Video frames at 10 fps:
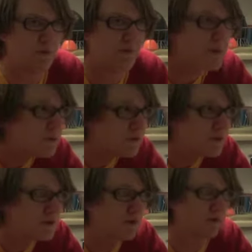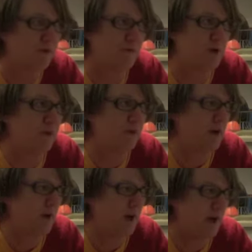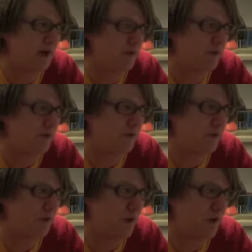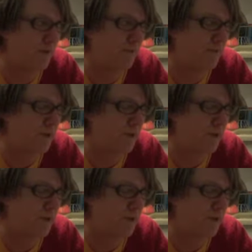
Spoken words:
was limited in the respect that I had to,